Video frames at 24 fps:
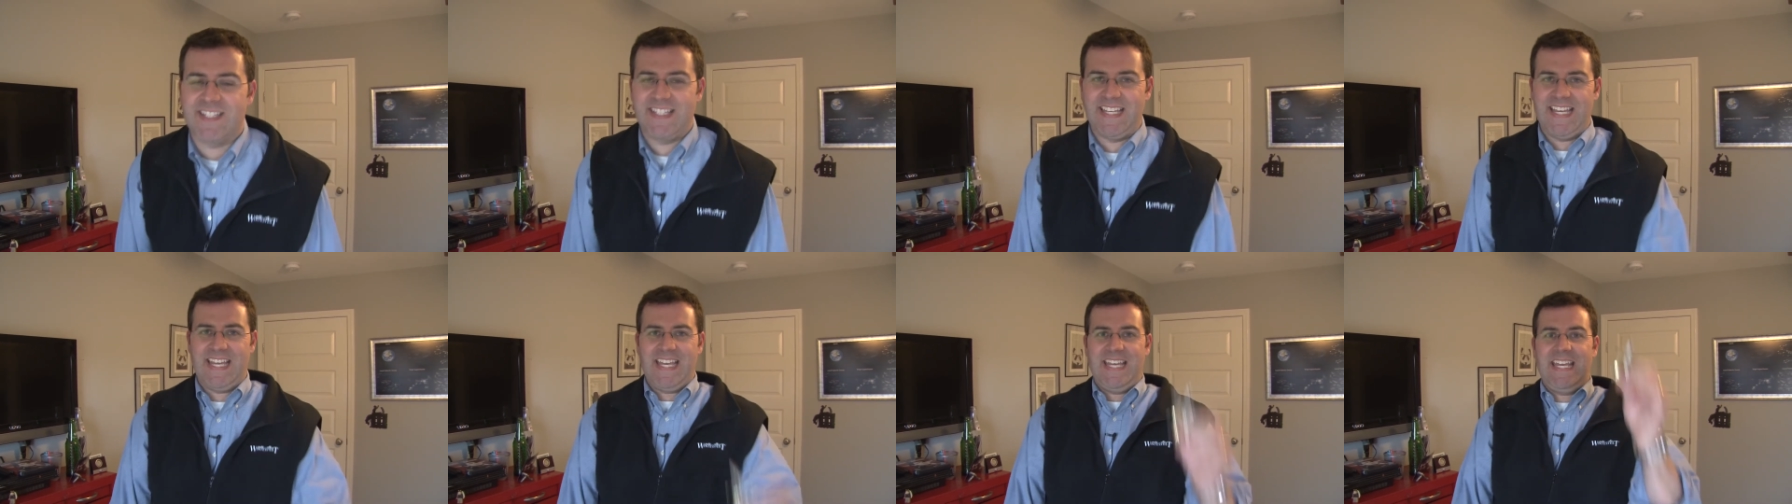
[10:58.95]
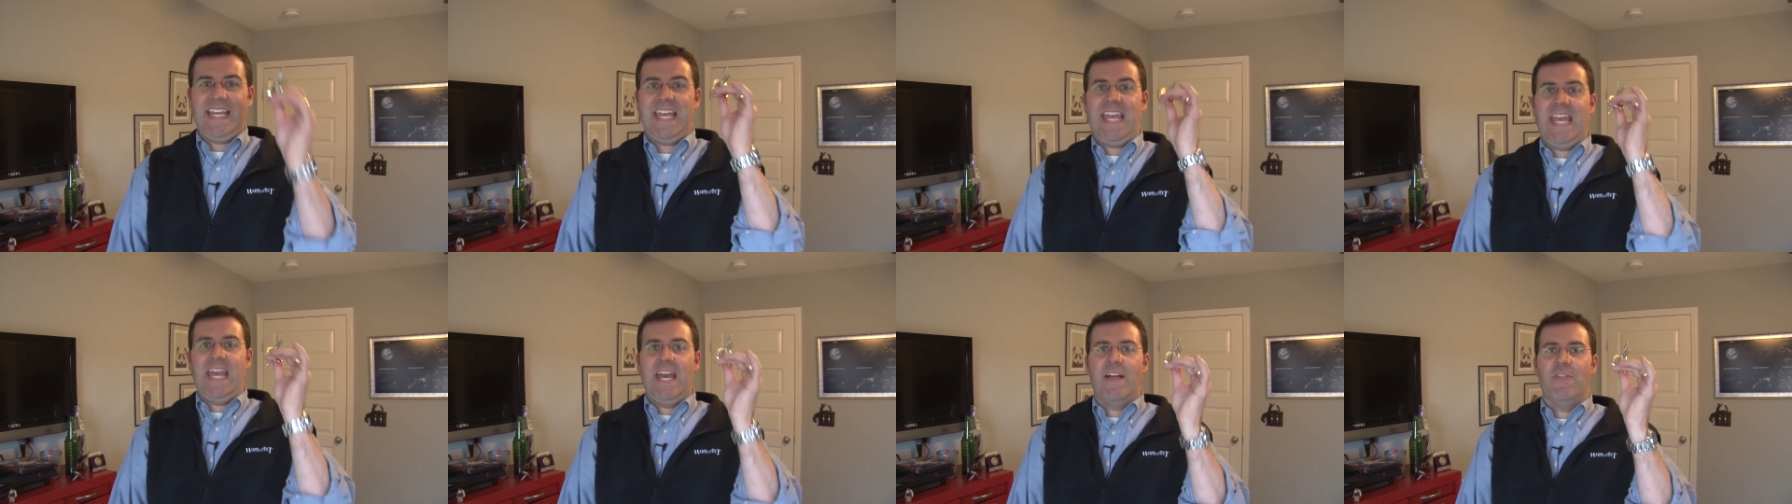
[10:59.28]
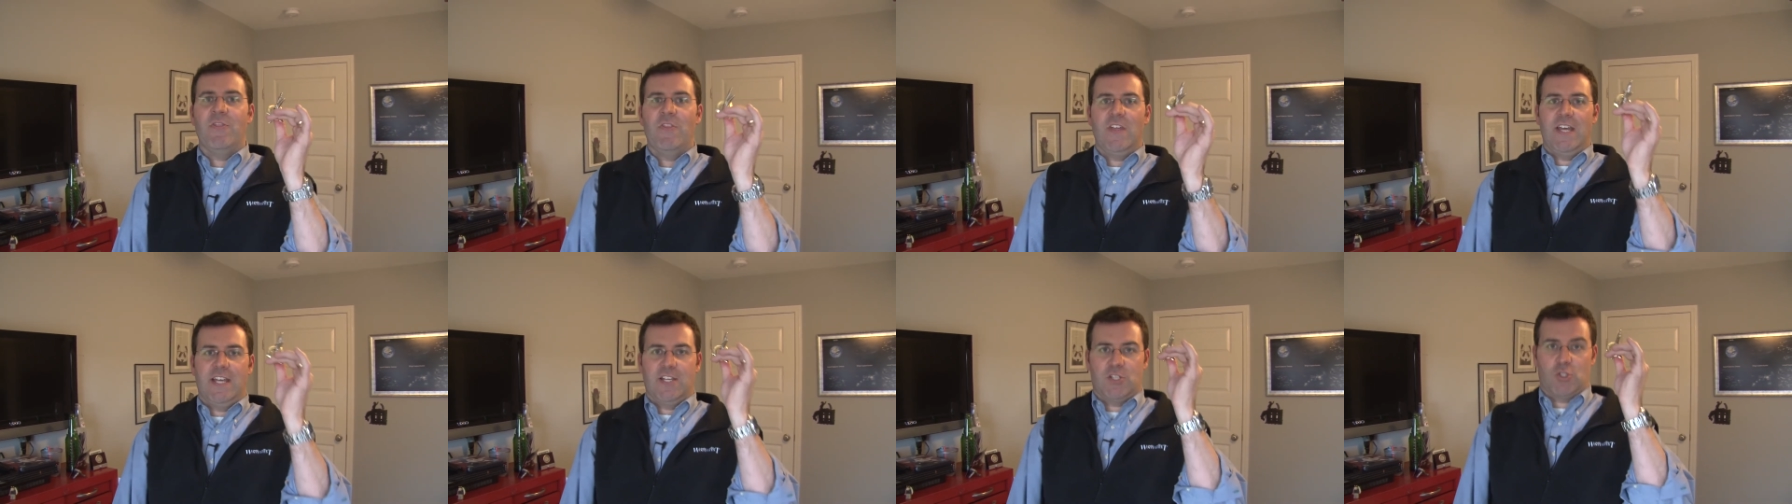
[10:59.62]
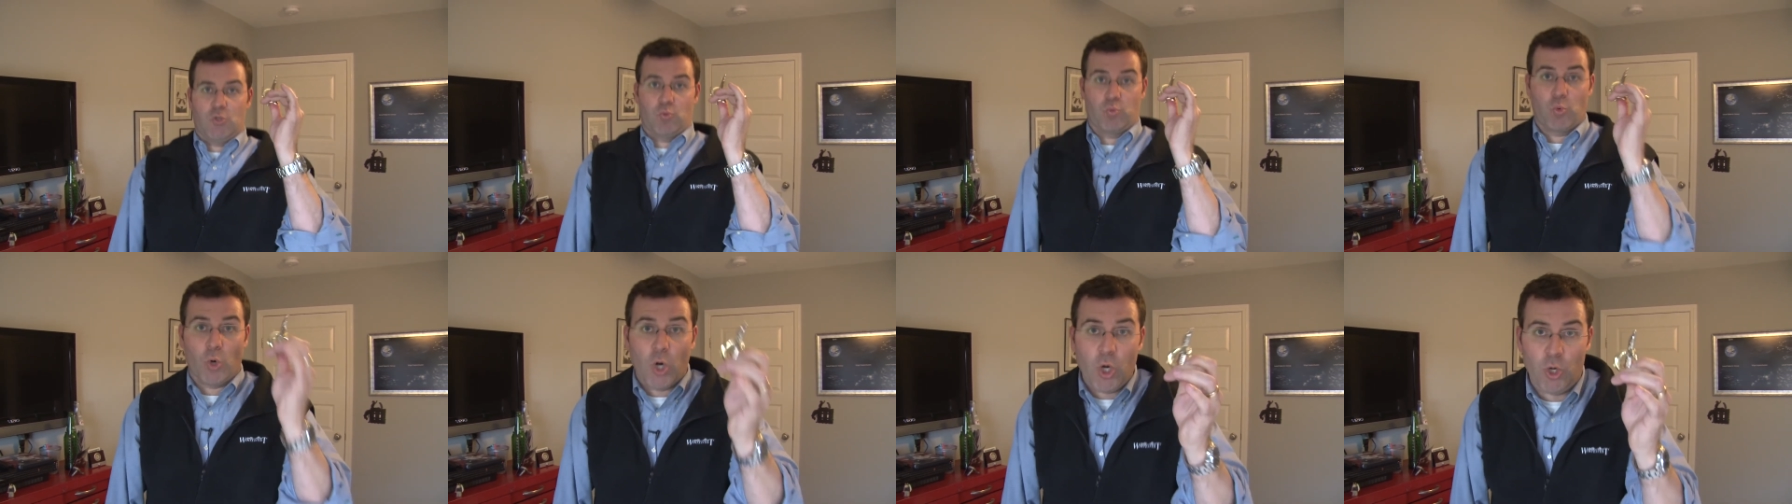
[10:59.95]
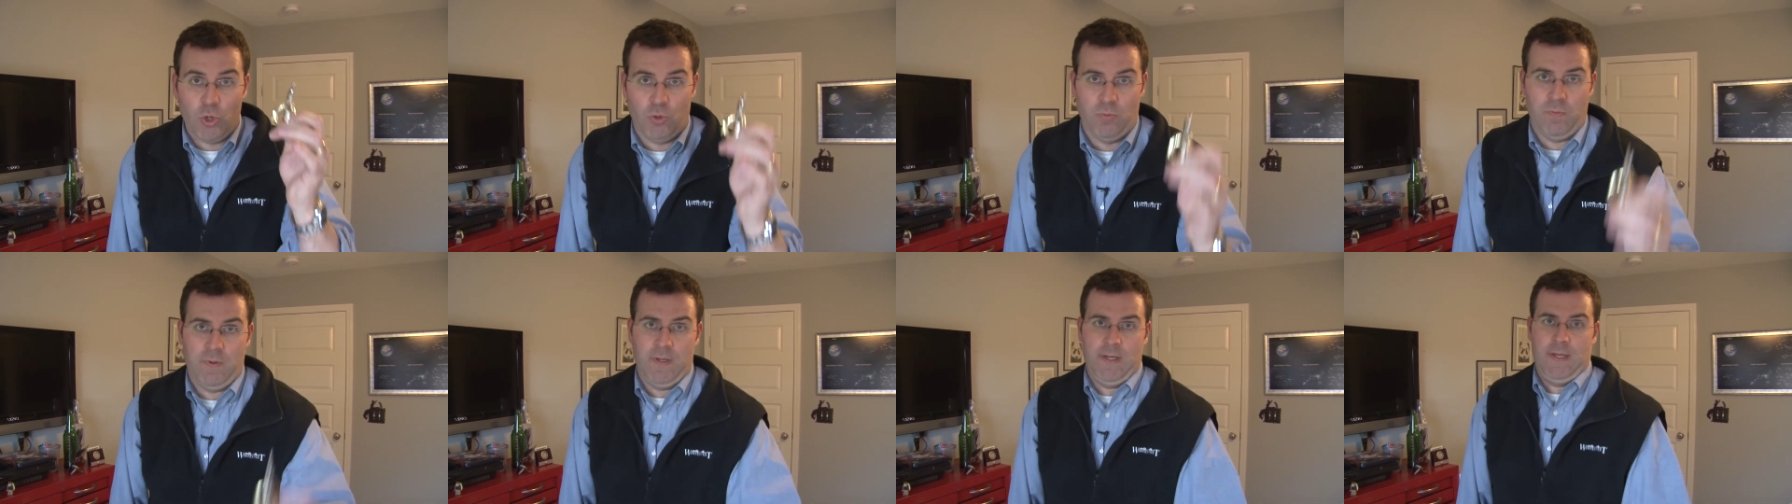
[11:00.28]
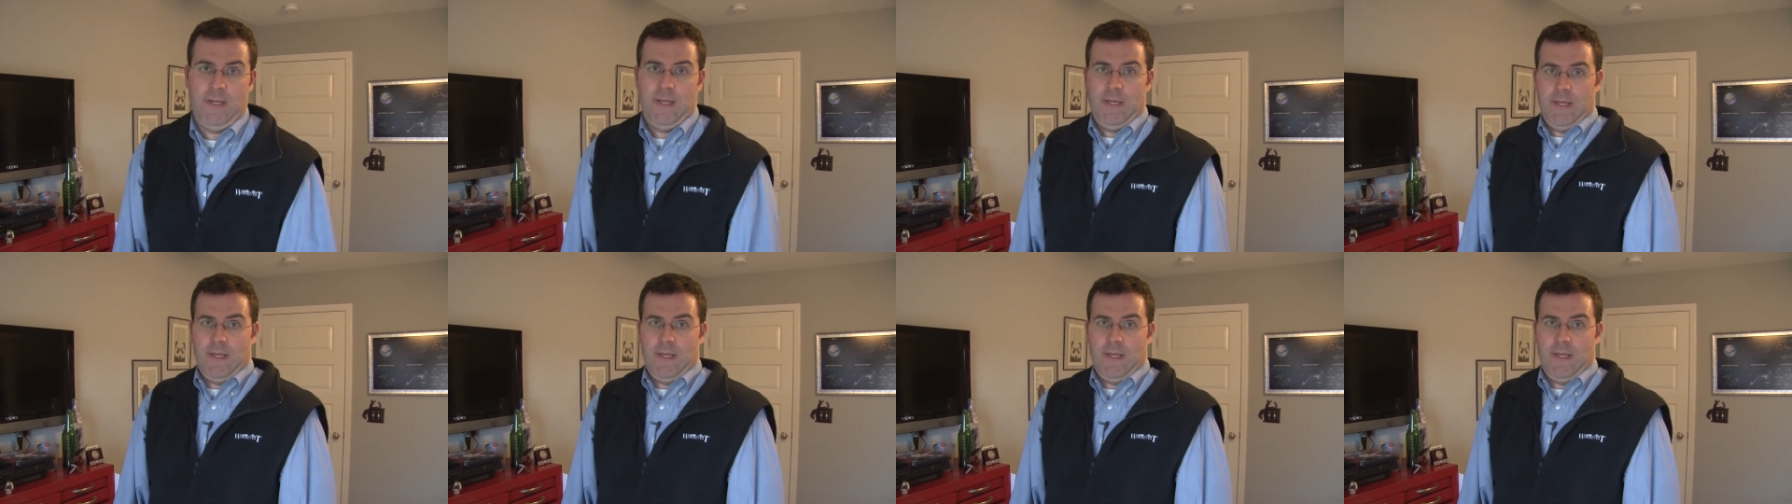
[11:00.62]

thing in this room,